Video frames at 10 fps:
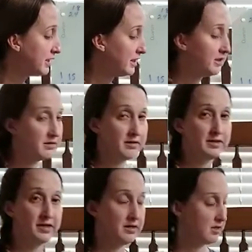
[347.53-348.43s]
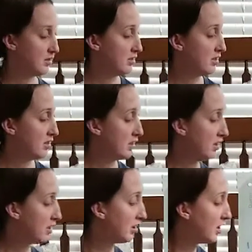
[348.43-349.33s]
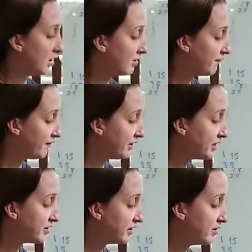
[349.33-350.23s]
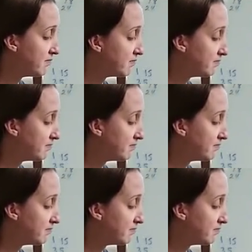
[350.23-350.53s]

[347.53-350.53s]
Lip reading: Here's our finishing